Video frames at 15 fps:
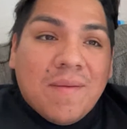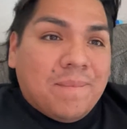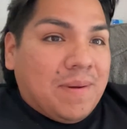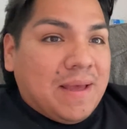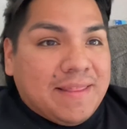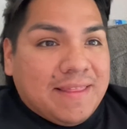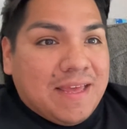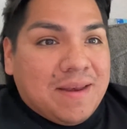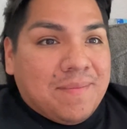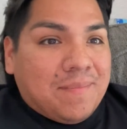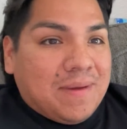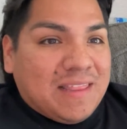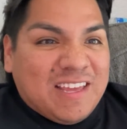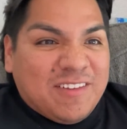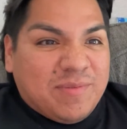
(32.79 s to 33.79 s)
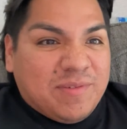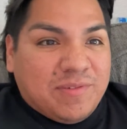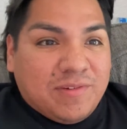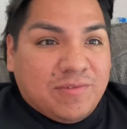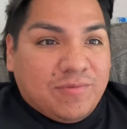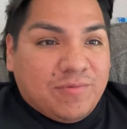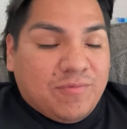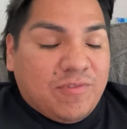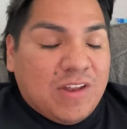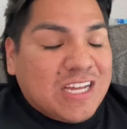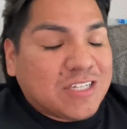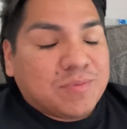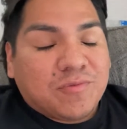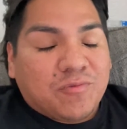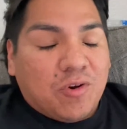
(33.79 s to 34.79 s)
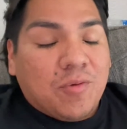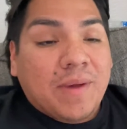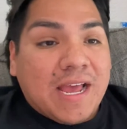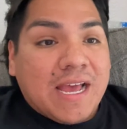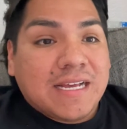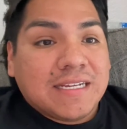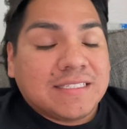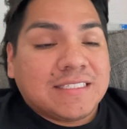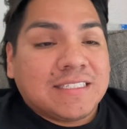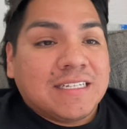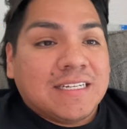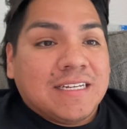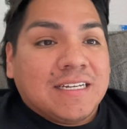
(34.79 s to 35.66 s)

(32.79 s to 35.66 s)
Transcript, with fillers: By then, my life flashed before my eyes.